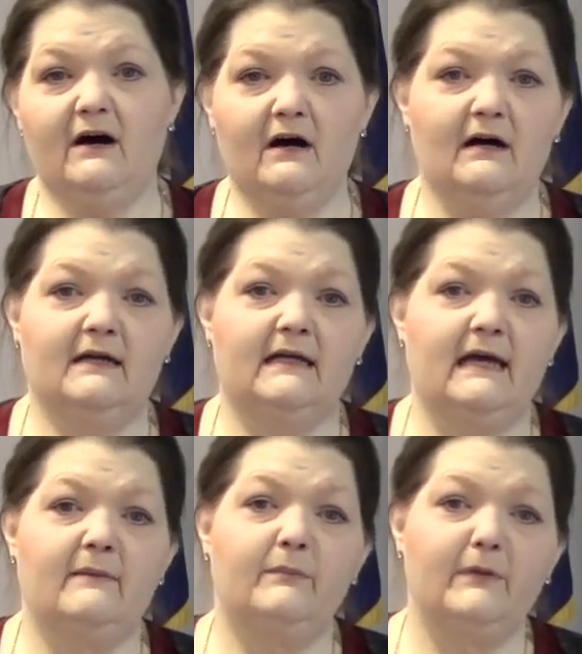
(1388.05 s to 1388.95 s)
on
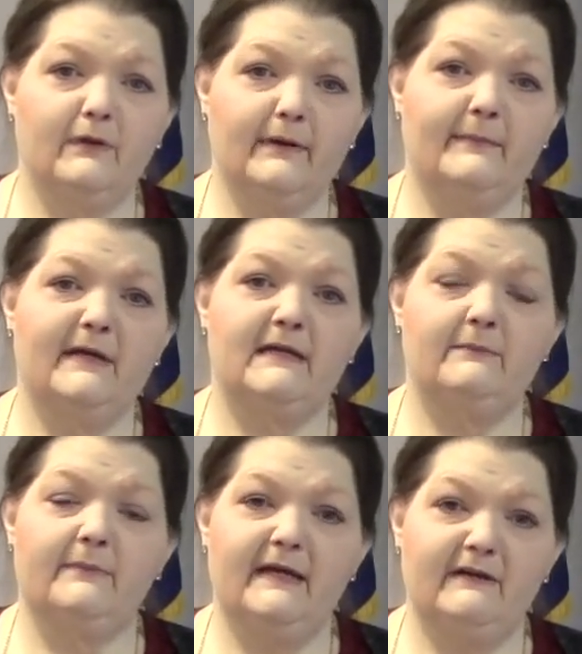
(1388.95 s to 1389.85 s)
Employment
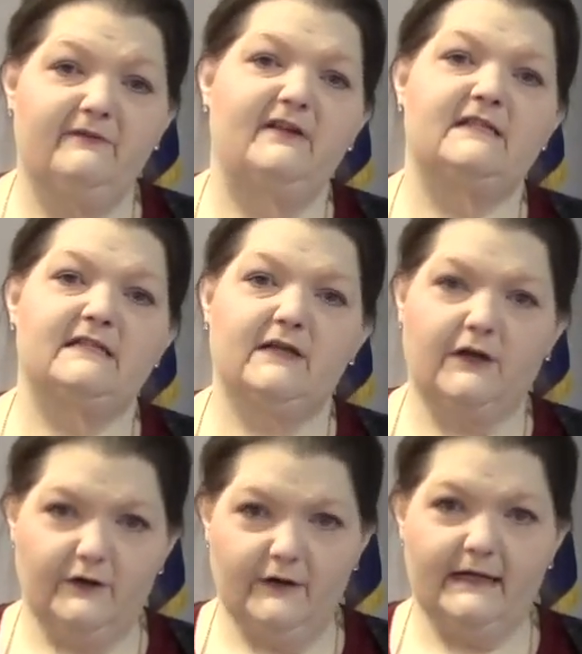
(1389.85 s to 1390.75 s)
Benefit
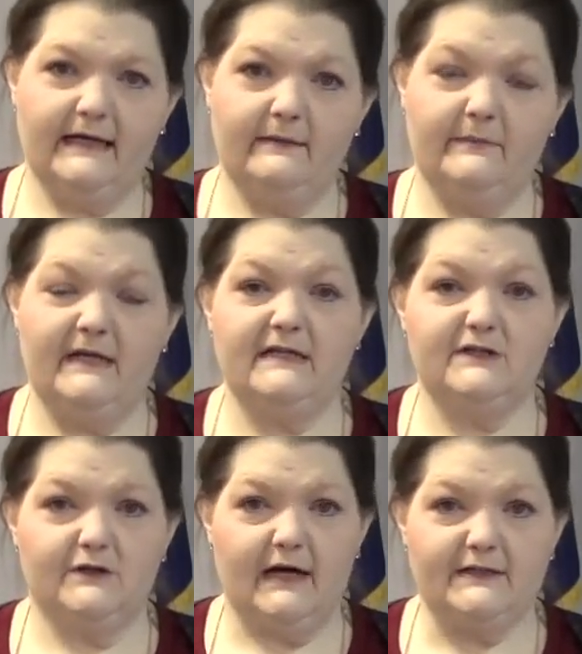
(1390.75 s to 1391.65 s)
Security
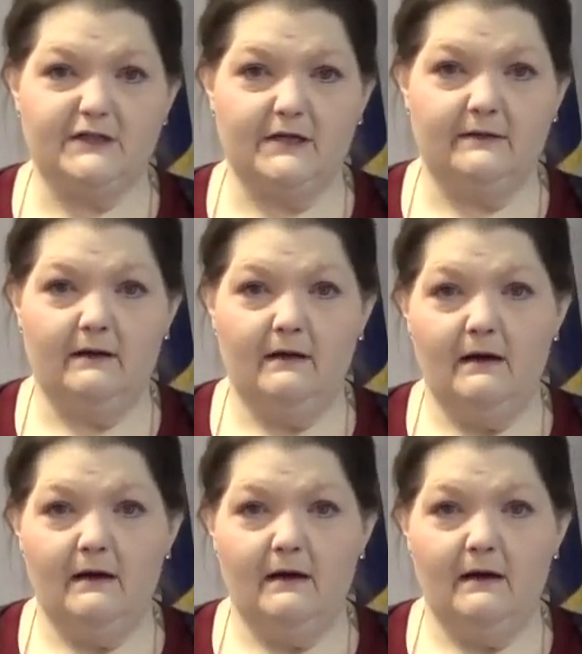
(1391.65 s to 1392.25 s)
Administration.